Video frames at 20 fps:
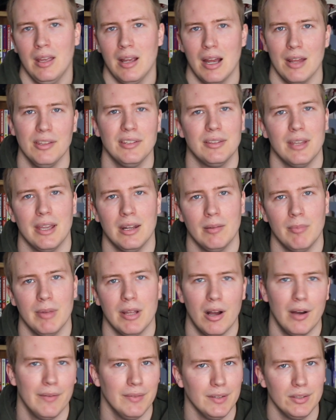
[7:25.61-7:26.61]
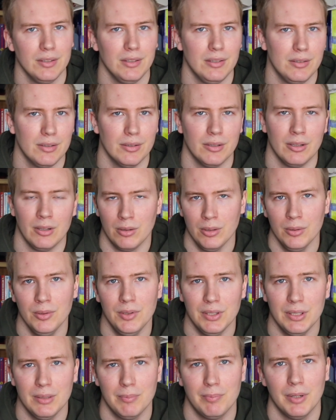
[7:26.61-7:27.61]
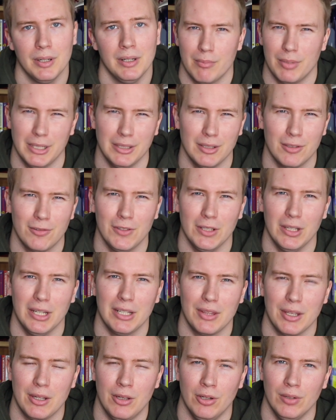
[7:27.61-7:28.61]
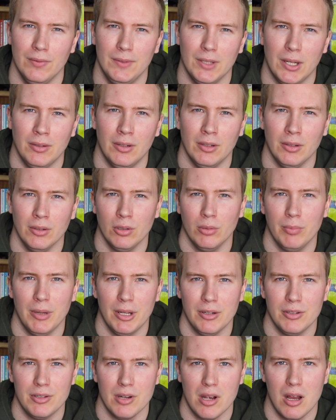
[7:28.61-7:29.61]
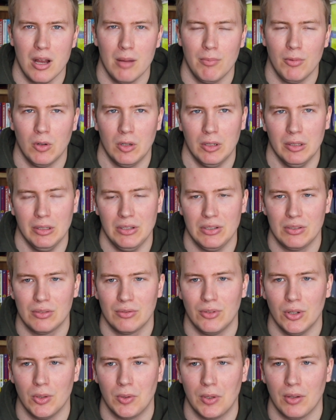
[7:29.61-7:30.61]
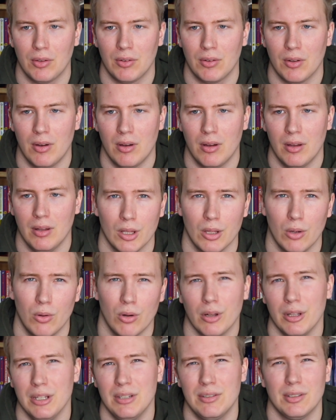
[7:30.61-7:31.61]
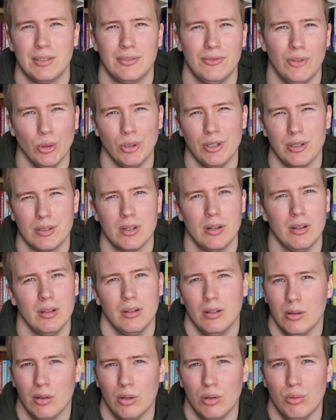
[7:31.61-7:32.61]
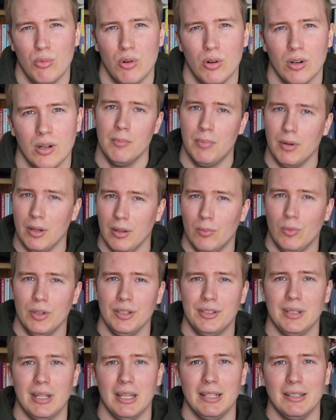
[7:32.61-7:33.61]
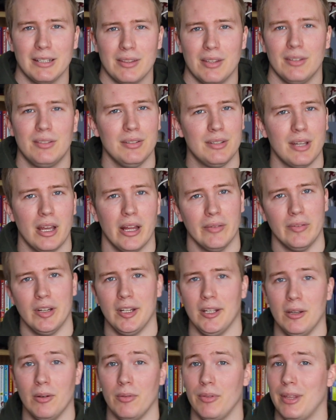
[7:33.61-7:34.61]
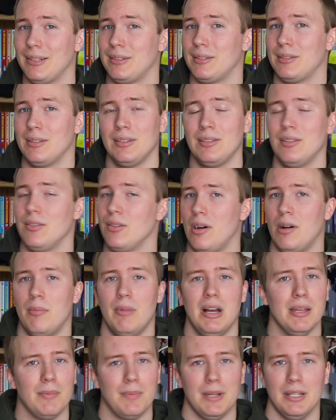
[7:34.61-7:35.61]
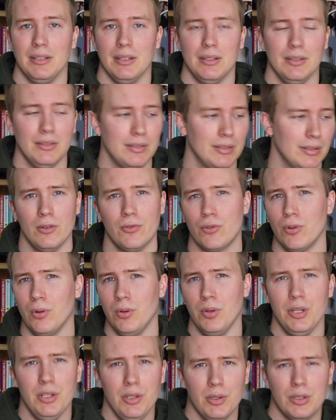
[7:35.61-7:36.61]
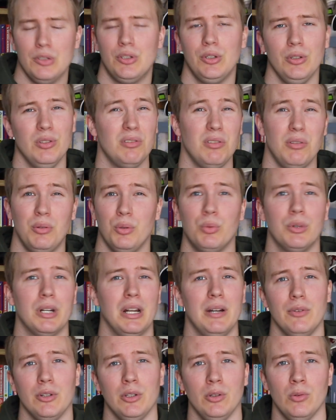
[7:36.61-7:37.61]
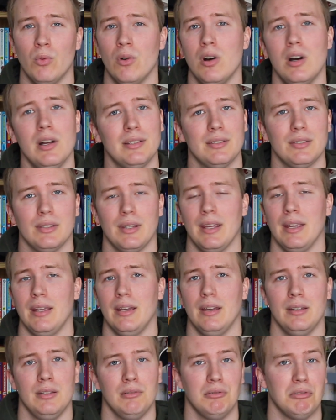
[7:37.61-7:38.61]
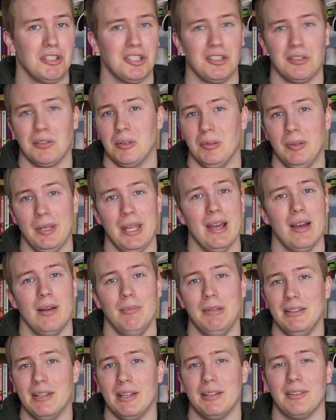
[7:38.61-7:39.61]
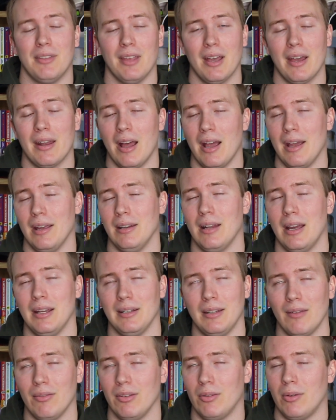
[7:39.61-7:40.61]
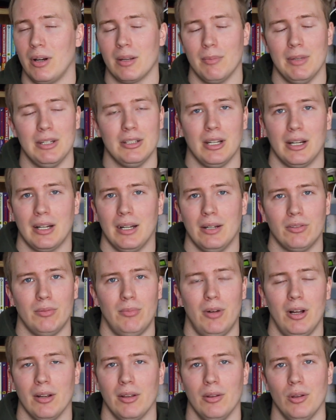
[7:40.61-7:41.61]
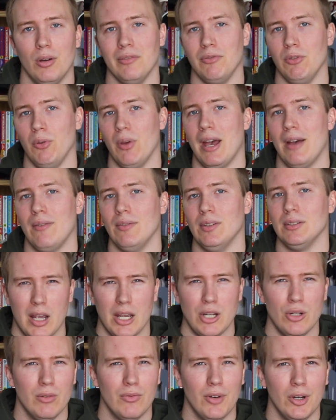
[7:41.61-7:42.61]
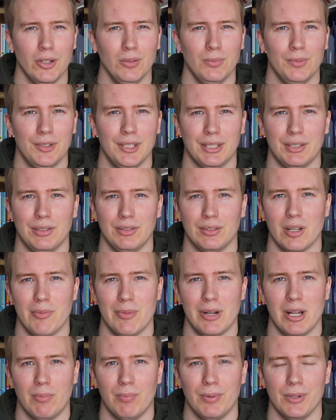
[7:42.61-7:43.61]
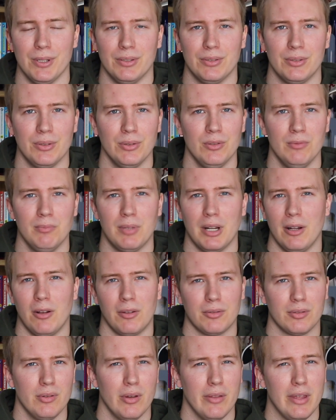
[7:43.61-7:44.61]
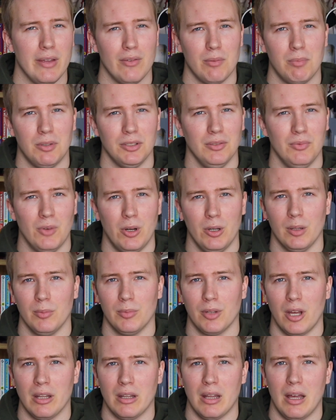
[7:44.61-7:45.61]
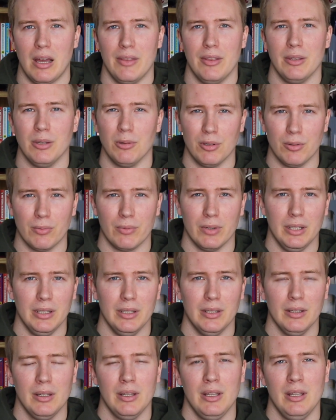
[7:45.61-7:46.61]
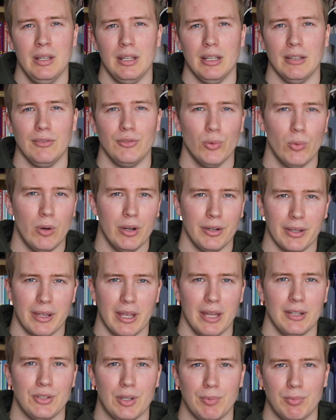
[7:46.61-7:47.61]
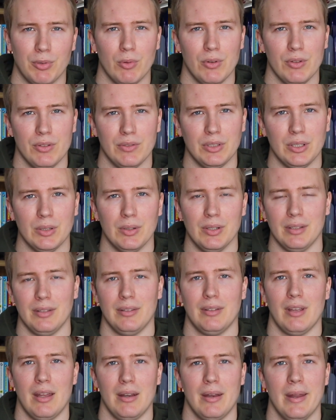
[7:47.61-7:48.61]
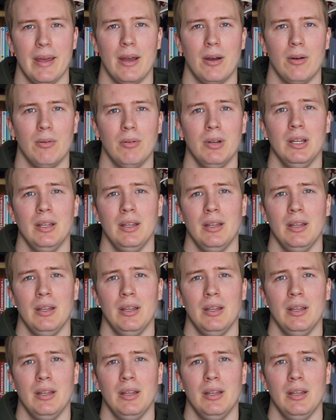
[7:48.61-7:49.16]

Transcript: I think the anime obviously still includes it, but, but I just feel like they could have done a little better job or at least focused on, or at least just focused on it a little more. But once again, like this entire video, that's this is all my opinions. Truly, you can choose to do whatever you want, and yeah, I mean, that's that. I, I definitely recommend checking out the manga, though, if you haven't. I know Volume 6 is coming out pretty soon, but I also know they have a bunch of volumes online that you can read if you want to catch up to where the series is at now.